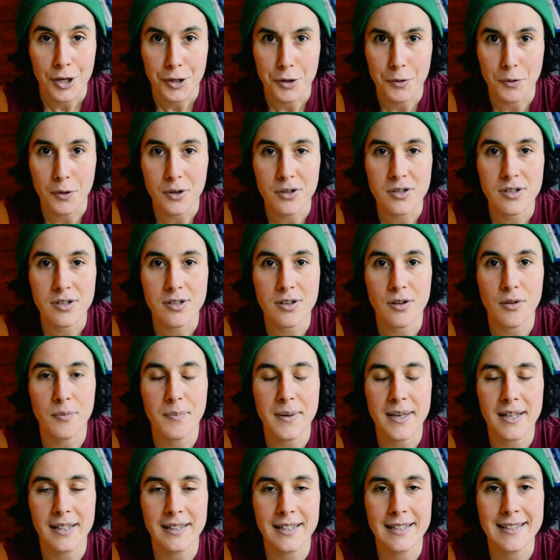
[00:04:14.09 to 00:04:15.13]
You also
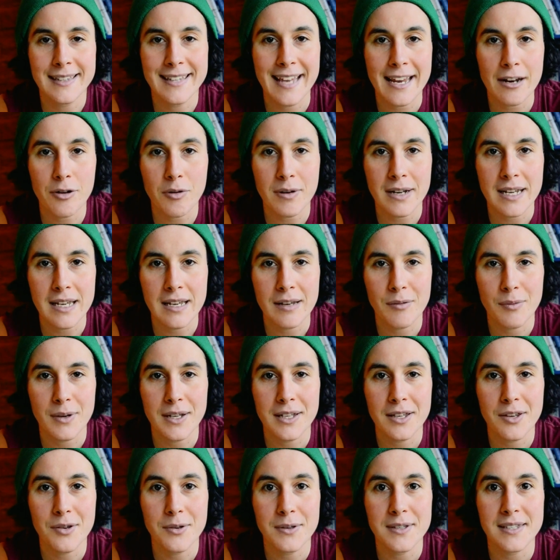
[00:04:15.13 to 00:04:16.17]
build integrity
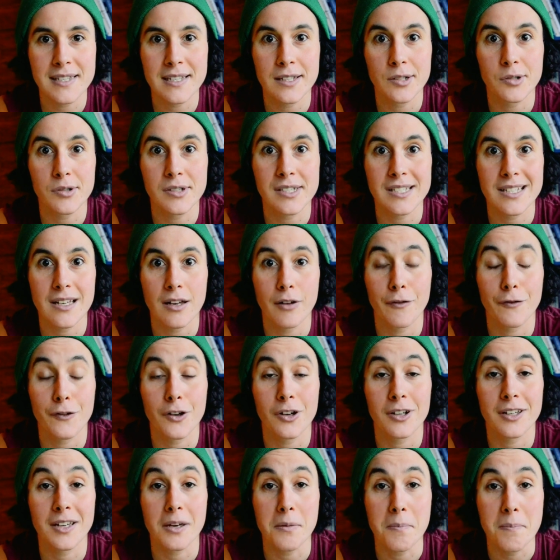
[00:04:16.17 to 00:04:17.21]
when you see yourself
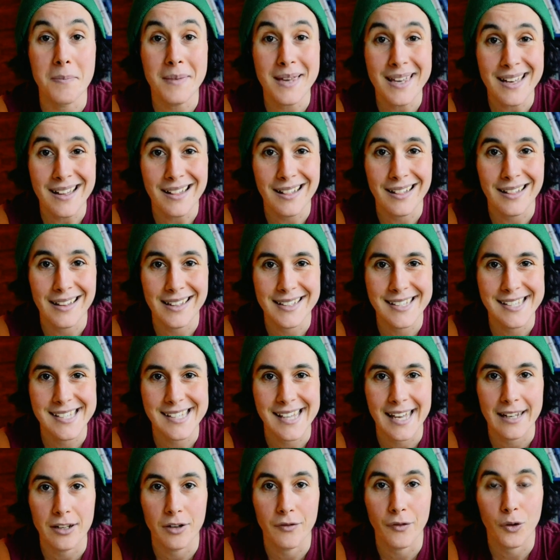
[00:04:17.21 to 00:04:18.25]
cook a meal
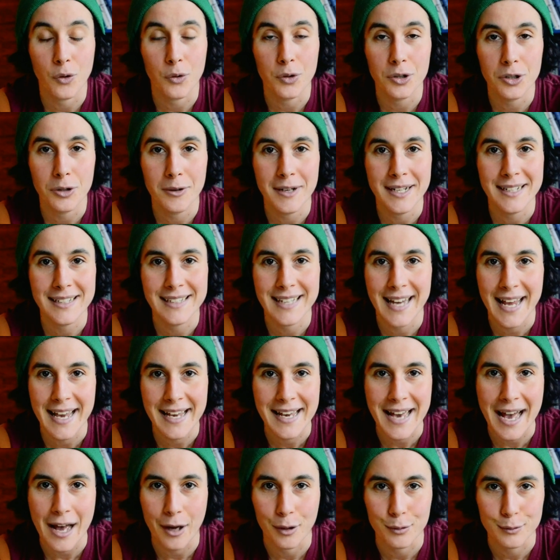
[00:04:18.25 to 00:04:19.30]
instead of ordering
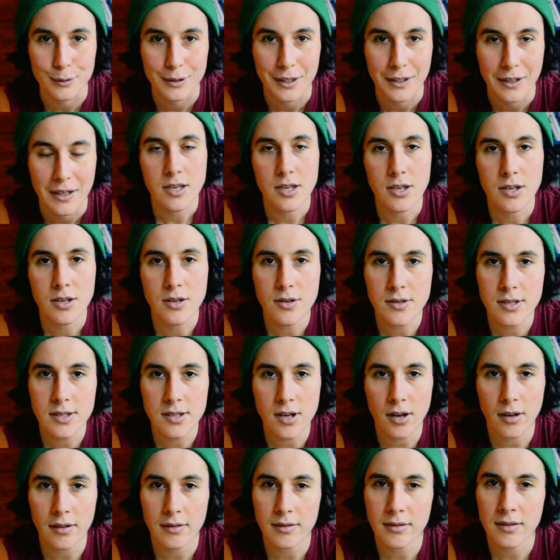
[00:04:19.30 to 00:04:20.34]
takeout. You
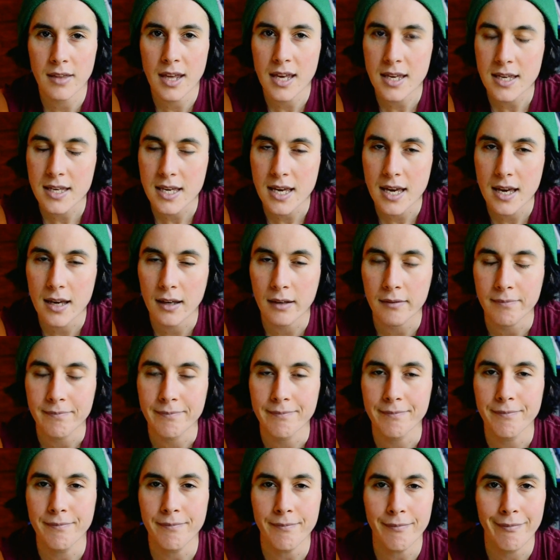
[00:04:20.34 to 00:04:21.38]
start thinking,
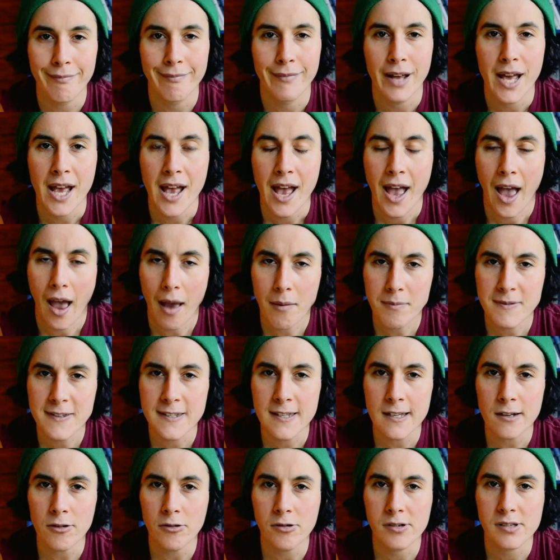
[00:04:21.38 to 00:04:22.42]
I'm
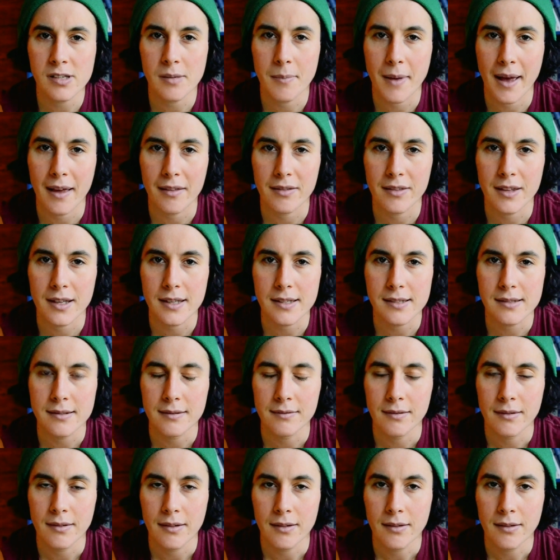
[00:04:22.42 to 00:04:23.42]
serious about this.